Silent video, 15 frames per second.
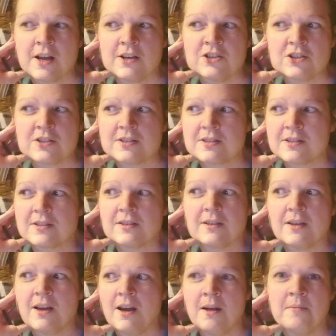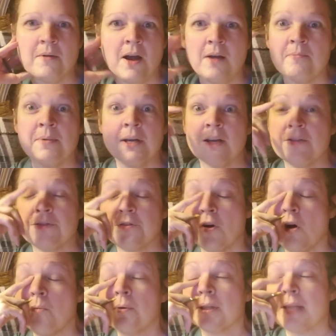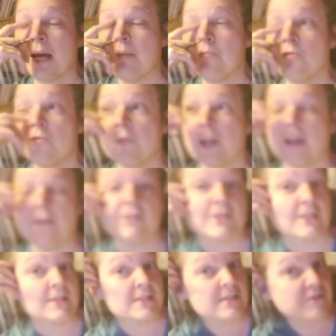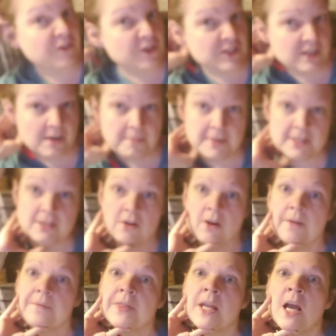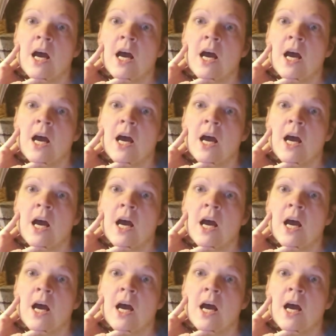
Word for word: I just, I'm, I've been enthralled with that movie ever since the first time I saw it.